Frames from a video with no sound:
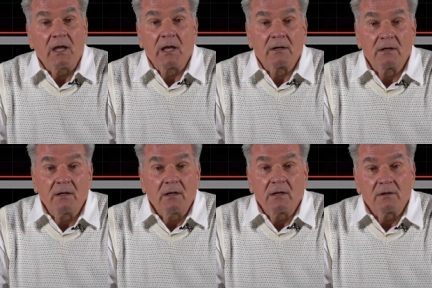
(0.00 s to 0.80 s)
and
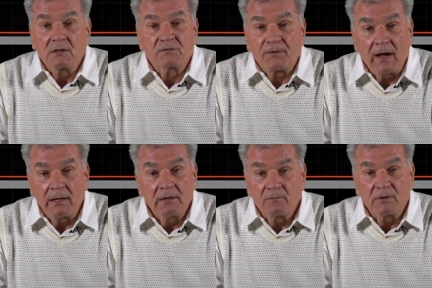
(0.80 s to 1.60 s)
it's
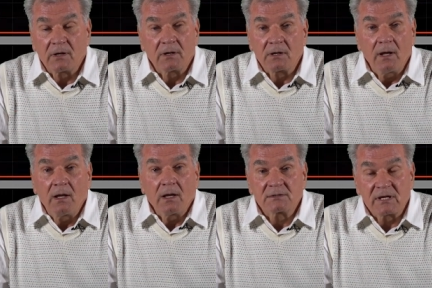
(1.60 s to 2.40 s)
fine within a
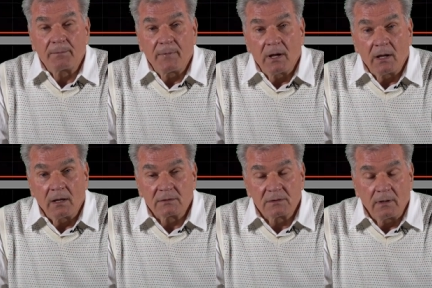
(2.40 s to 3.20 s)
sub
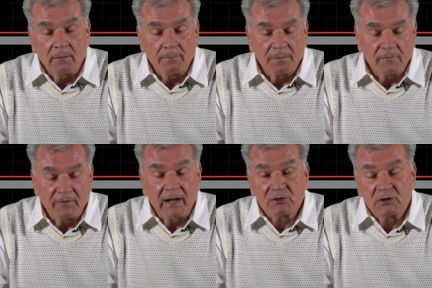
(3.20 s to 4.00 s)
uh, uh
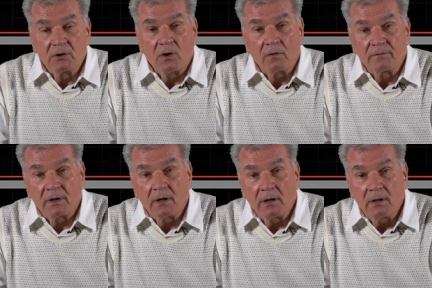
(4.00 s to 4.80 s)
fraction of
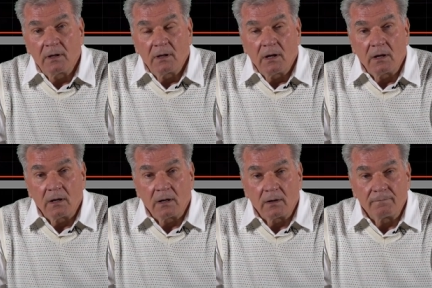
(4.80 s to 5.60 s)
the
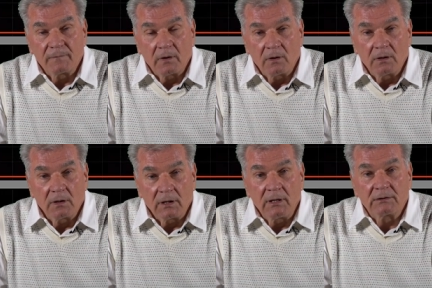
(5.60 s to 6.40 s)
uh,
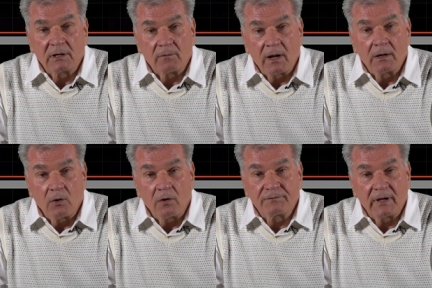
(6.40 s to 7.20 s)
interval,
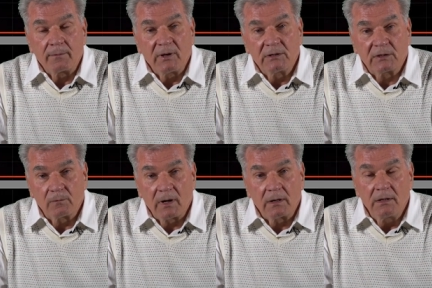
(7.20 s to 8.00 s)
off time
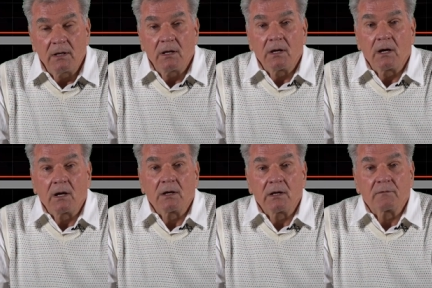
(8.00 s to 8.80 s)
interval,
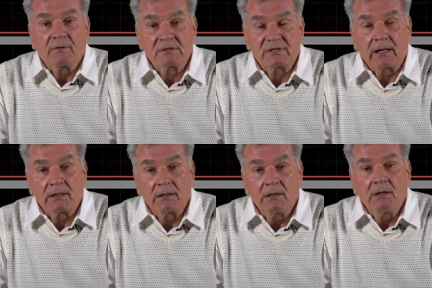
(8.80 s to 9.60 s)
uh, it will
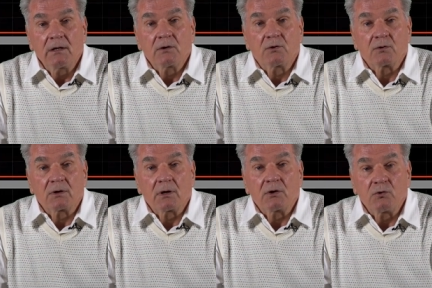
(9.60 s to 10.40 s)
settle to
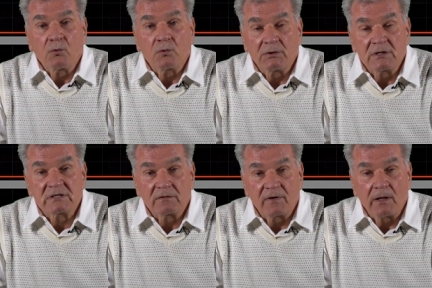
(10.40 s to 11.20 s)
the new
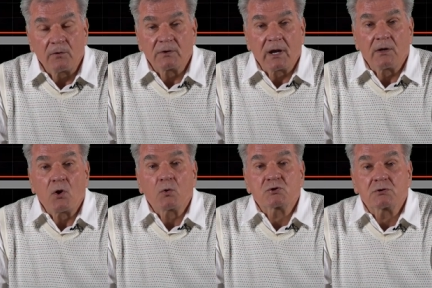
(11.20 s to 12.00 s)
DC value. There are
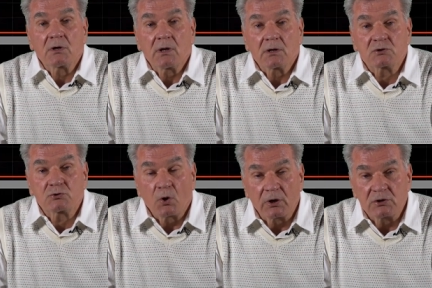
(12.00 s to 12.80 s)
no
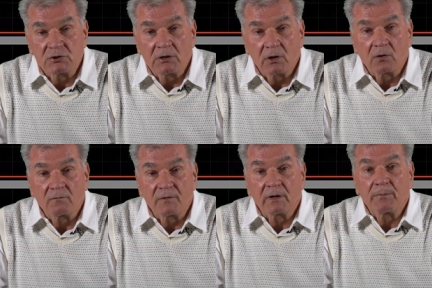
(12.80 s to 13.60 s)
storage in a
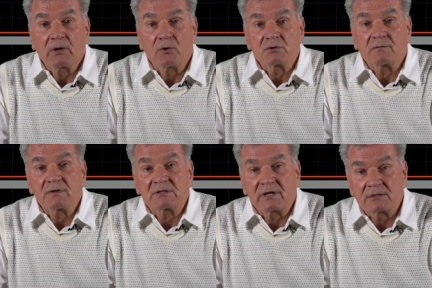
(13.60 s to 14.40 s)
converter because of
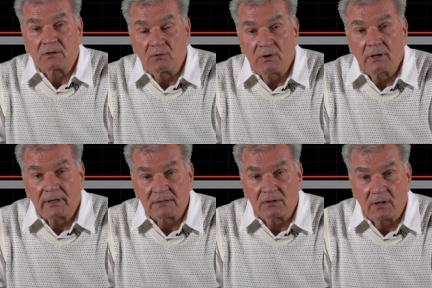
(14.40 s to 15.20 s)
this res unique
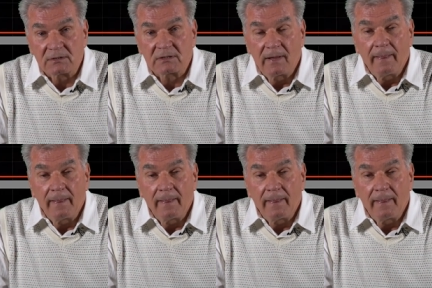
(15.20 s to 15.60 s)
resonance.